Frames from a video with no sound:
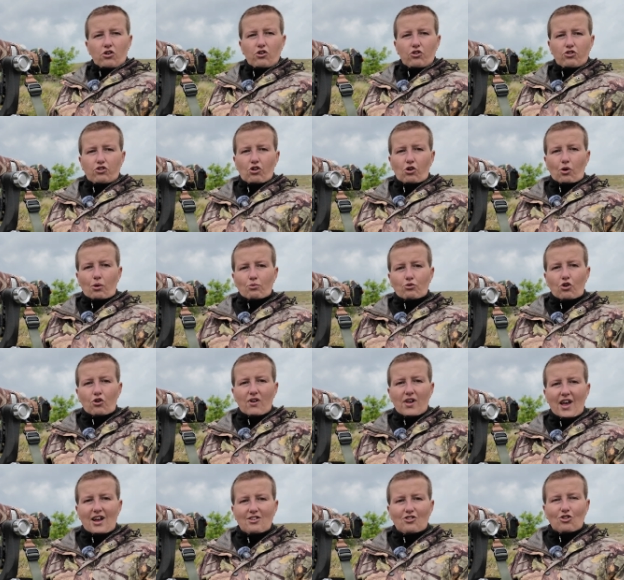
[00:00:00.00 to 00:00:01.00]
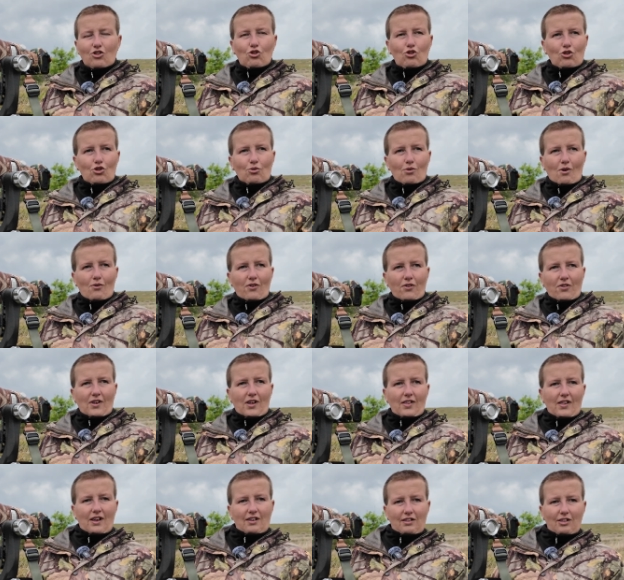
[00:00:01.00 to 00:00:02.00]
So I'm sorry I had to cut you off on
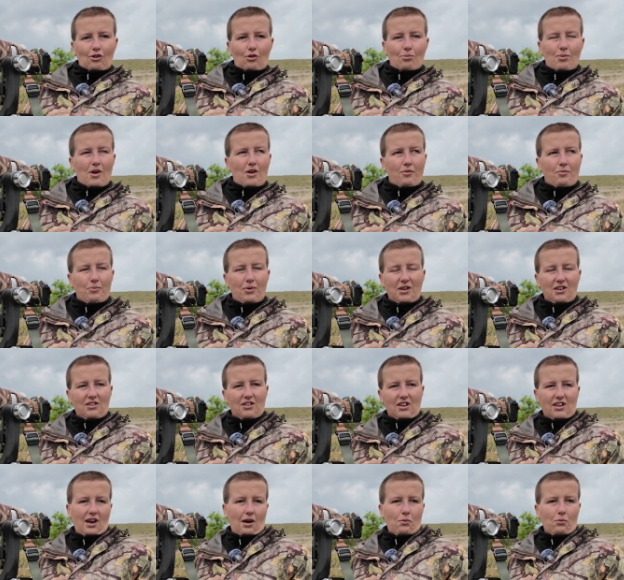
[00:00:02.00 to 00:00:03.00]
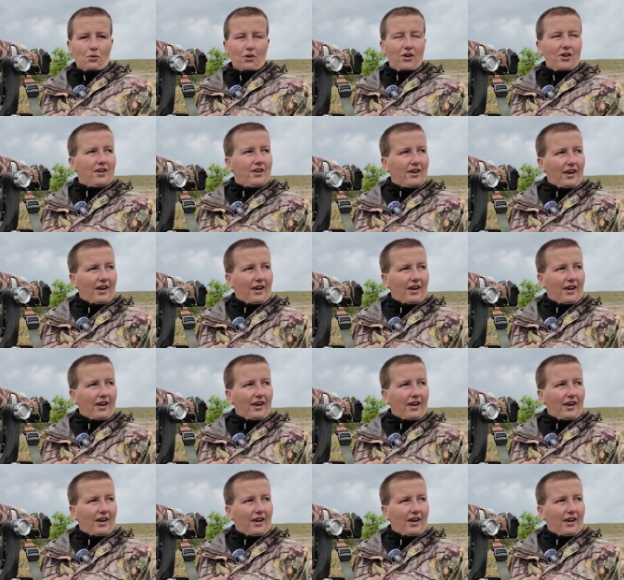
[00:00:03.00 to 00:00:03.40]
that last little bit of piece of the camera.